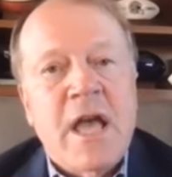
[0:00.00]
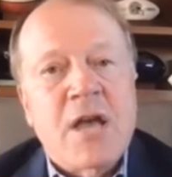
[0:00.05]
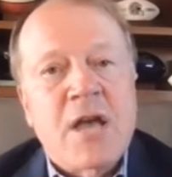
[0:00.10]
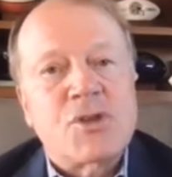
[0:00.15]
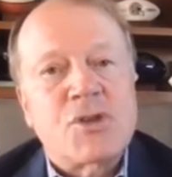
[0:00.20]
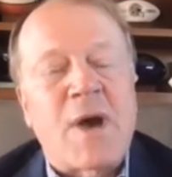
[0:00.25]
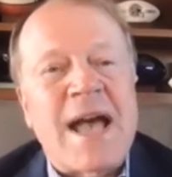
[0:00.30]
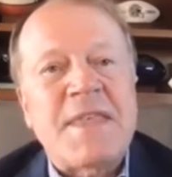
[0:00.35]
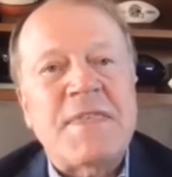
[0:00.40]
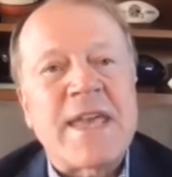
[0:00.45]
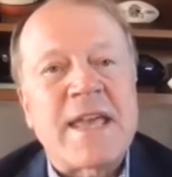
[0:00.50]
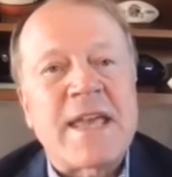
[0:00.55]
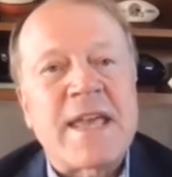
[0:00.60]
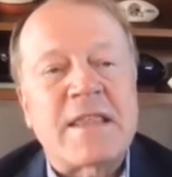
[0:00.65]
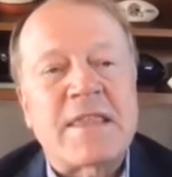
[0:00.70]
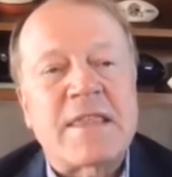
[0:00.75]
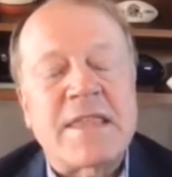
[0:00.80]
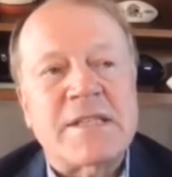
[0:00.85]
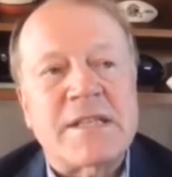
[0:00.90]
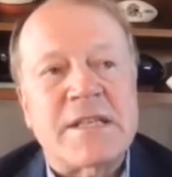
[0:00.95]
So I
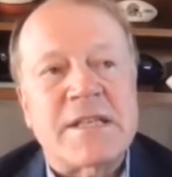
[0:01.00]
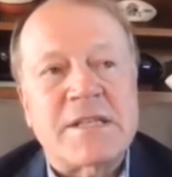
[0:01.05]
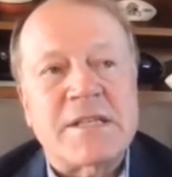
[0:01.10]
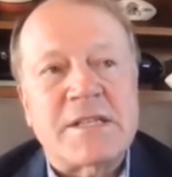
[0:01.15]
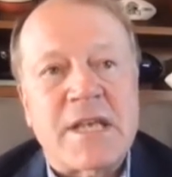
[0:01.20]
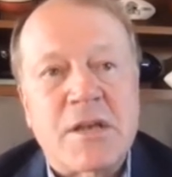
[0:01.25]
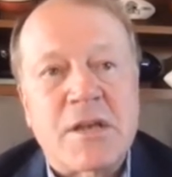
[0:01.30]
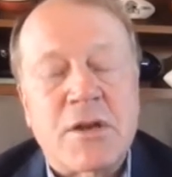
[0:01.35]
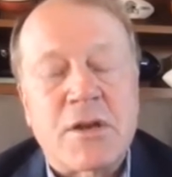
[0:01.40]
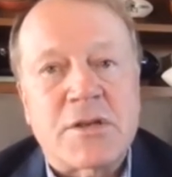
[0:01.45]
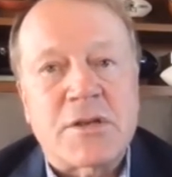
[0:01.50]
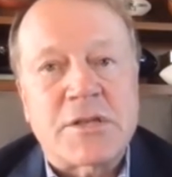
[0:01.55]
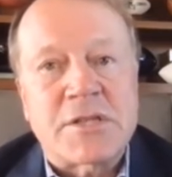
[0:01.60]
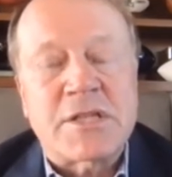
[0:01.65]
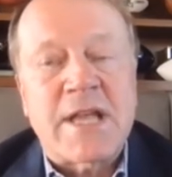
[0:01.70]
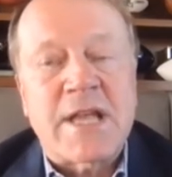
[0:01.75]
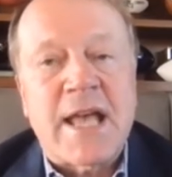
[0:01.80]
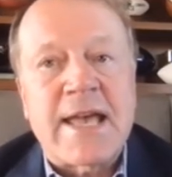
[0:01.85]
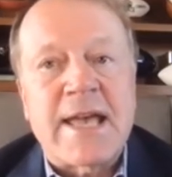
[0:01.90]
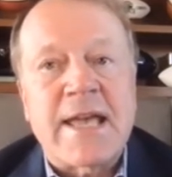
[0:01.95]
think this is here to
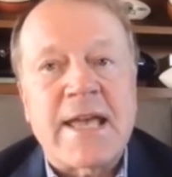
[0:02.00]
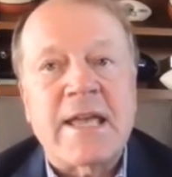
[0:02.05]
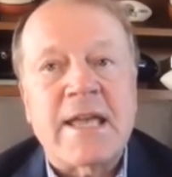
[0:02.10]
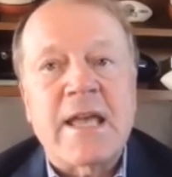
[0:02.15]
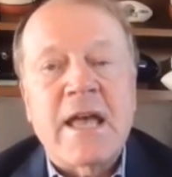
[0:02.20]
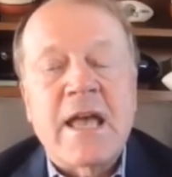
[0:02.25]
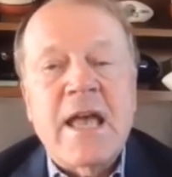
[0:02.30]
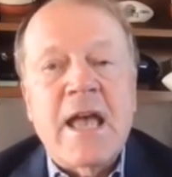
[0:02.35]
stay.